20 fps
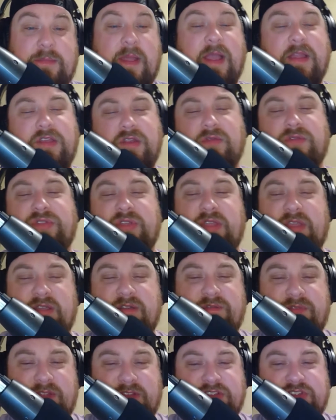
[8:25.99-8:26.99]
I do think
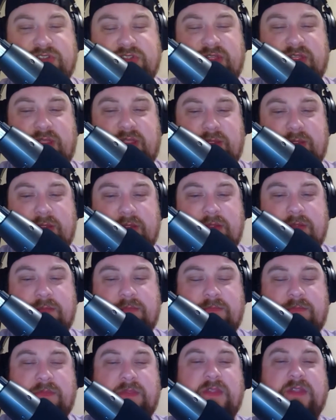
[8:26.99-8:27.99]
eventually
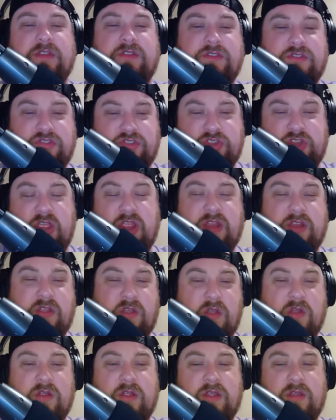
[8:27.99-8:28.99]
Jade
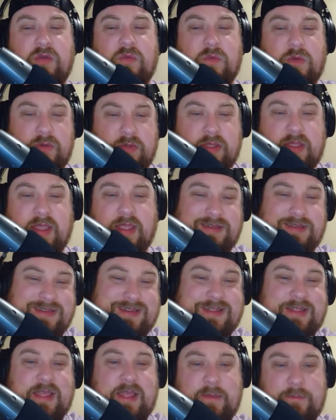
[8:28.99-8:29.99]
Cargill will get to
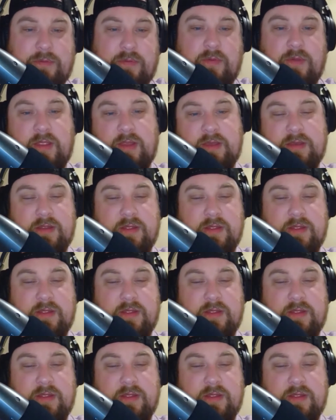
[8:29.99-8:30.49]
that point,